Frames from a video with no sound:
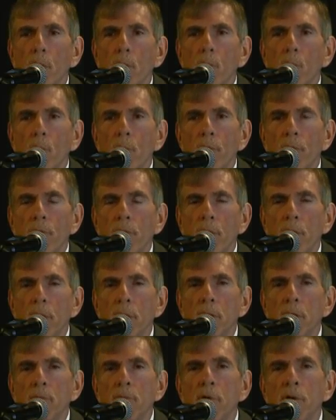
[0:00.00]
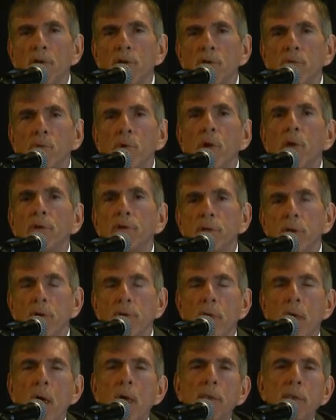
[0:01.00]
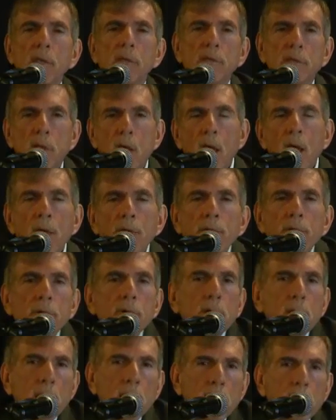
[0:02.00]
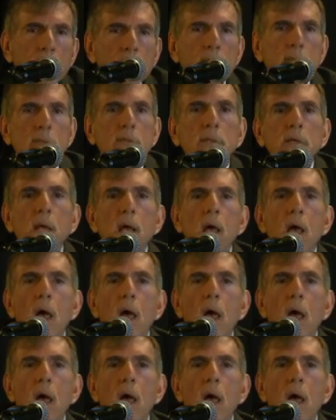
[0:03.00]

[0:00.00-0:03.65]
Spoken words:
with the individual, so that the standard is,